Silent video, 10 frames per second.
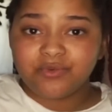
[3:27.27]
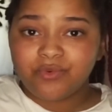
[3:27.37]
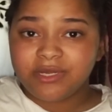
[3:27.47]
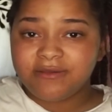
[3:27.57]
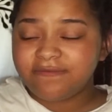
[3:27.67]
the
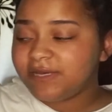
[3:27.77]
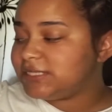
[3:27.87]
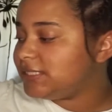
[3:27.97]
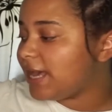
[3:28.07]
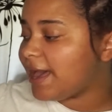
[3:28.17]
one in
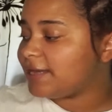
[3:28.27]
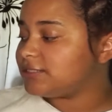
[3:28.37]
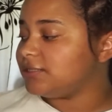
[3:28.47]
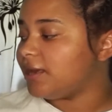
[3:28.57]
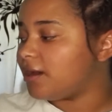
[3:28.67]
Fussy. I
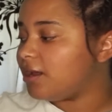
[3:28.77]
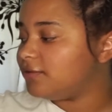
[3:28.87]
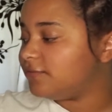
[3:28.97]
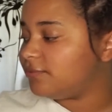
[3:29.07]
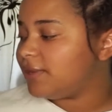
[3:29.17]
actually like all
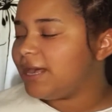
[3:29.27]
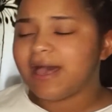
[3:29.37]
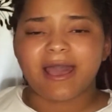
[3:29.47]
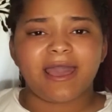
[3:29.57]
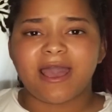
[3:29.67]
of them.
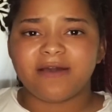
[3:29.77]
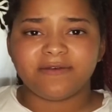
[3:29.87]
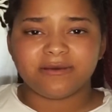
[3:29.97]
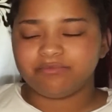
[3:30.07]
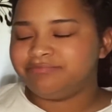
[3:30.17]
I have it.